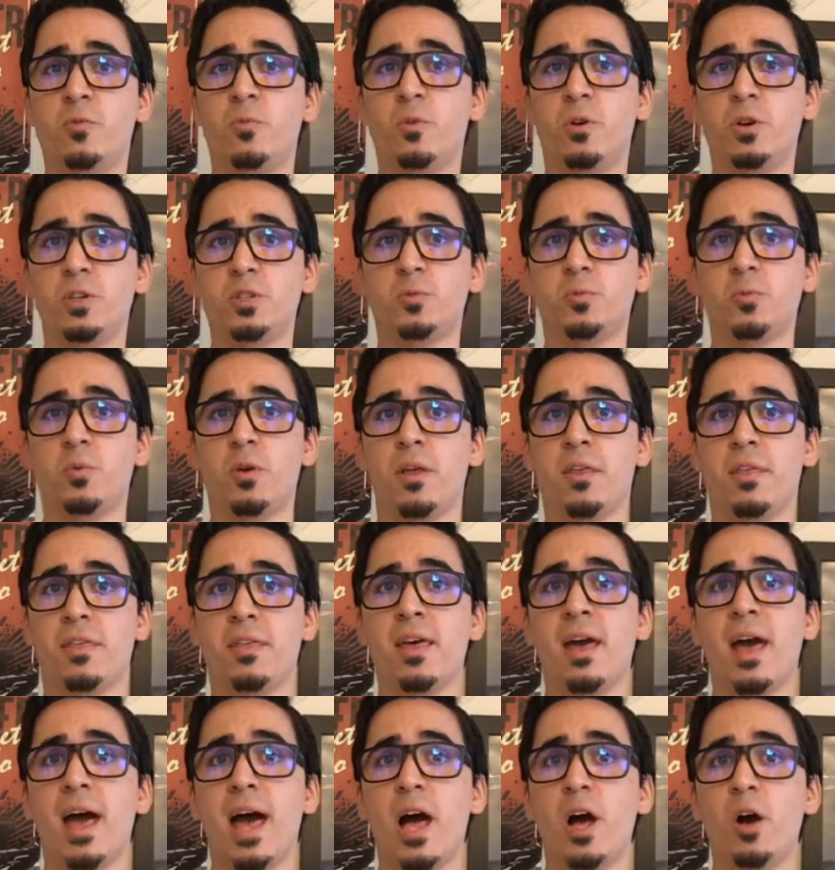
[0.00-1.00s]
of Wordsworth,
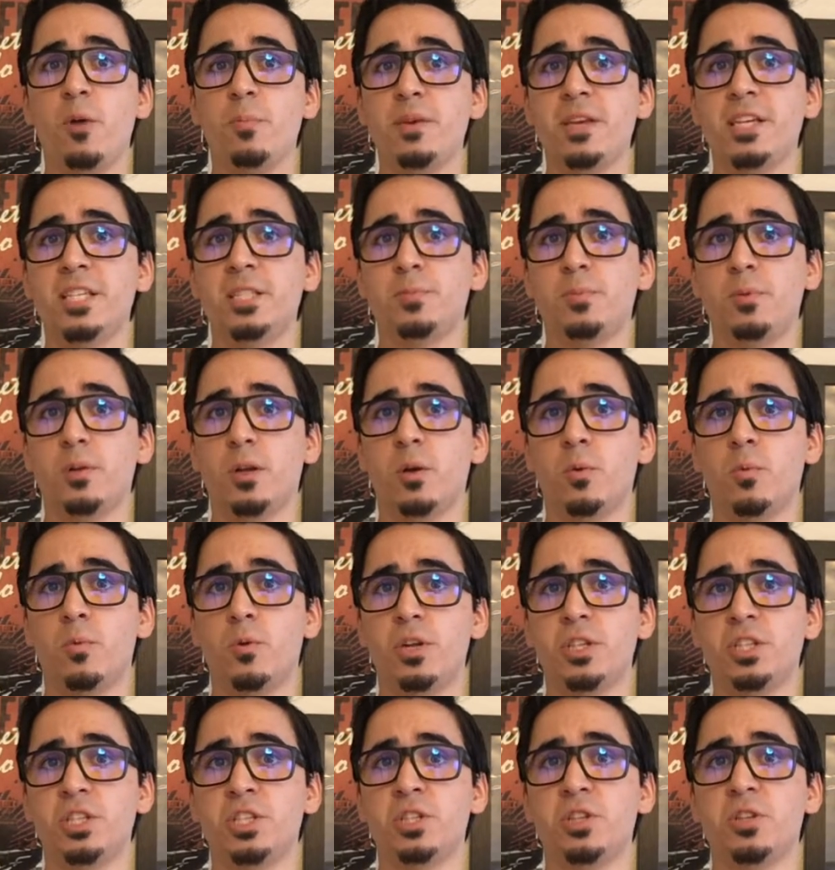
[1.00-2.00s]
I'll be exploring
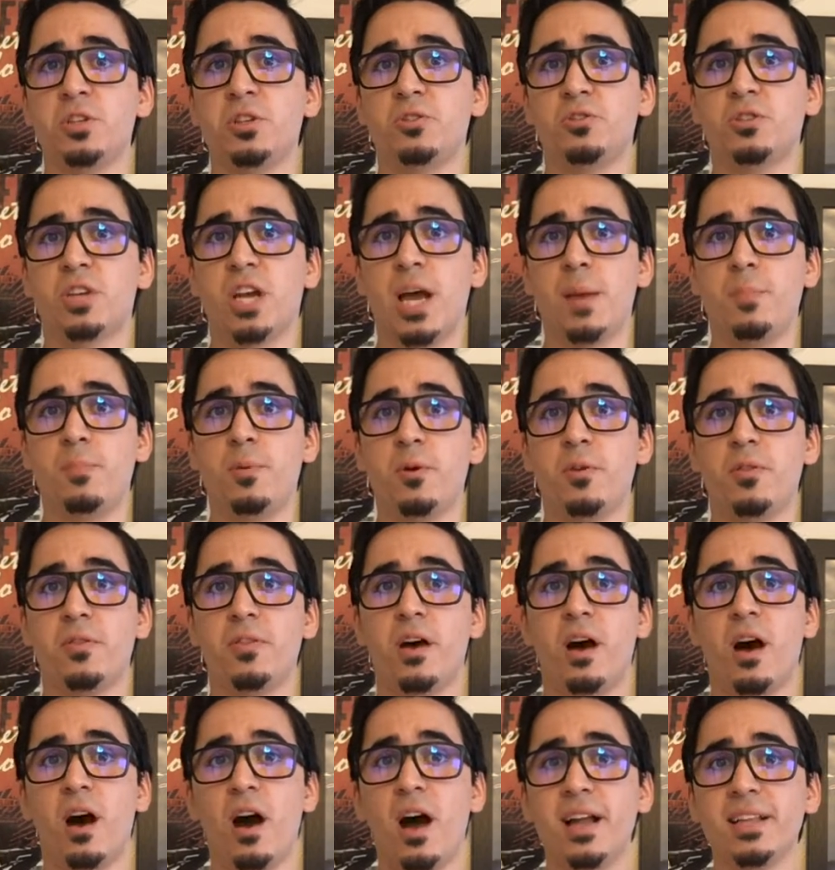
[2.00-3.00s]
words to describe both
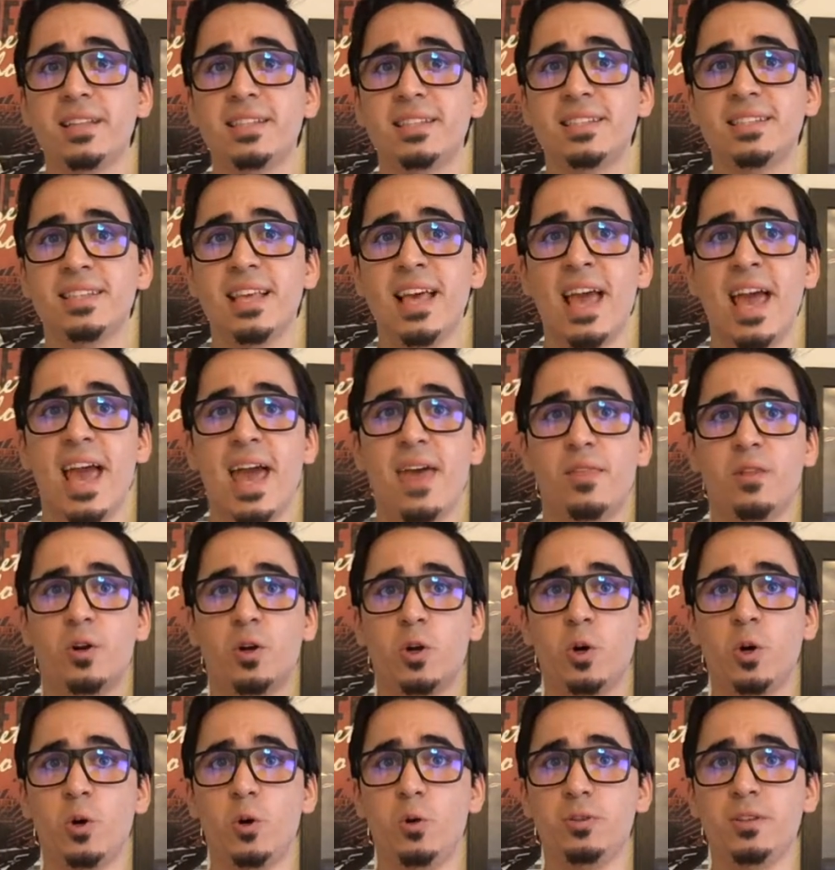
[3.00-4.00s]
the hot and the
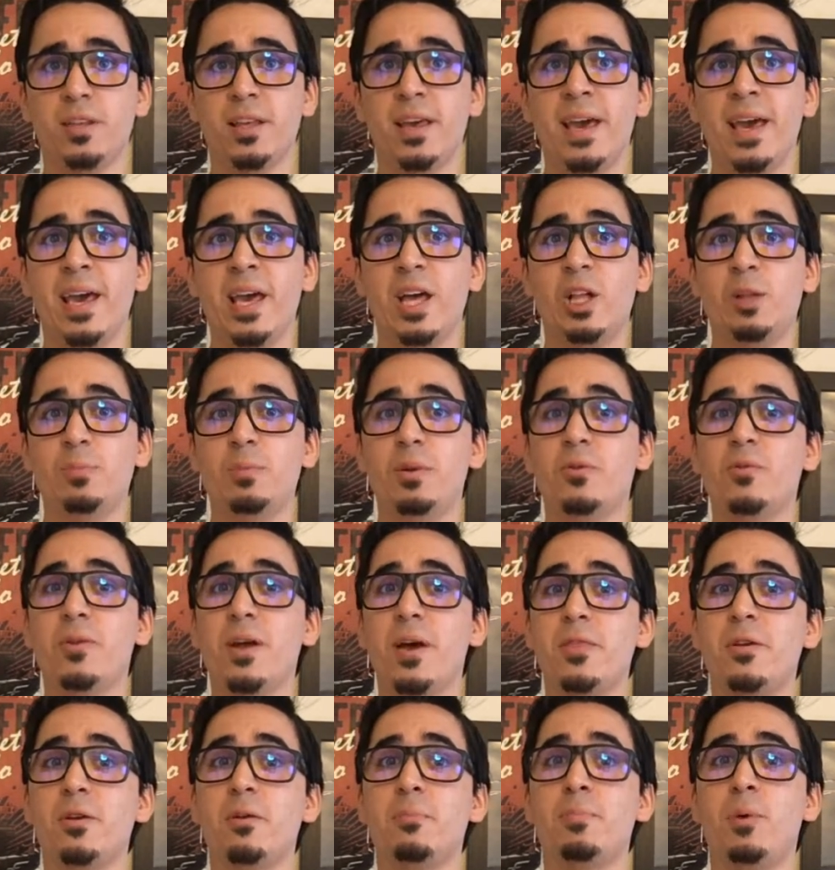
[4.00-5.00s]
cold. It'll be
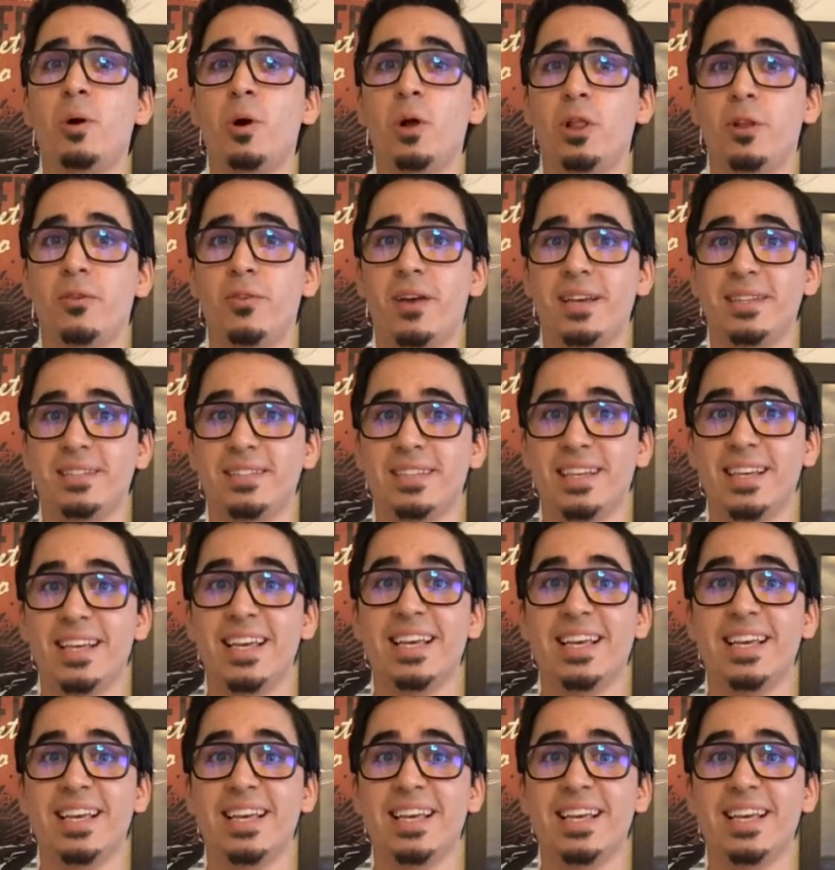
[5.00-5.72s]
rather polarizing.